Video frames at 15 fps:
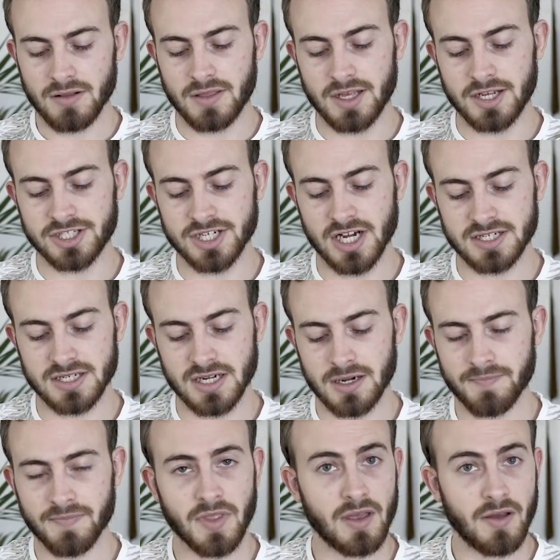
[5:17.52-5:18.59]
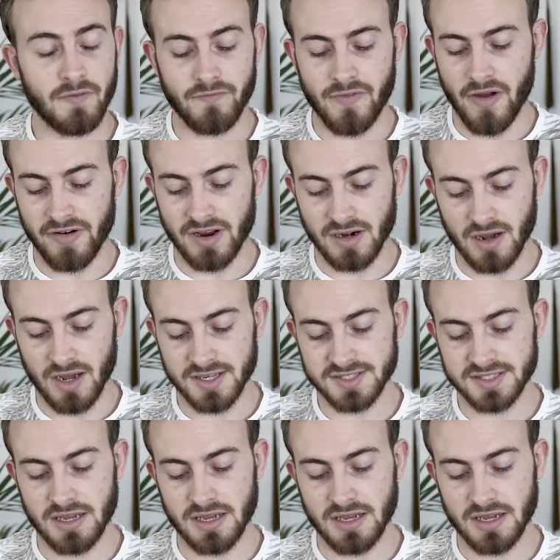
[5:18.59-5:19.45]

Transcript: The shutter, very nice.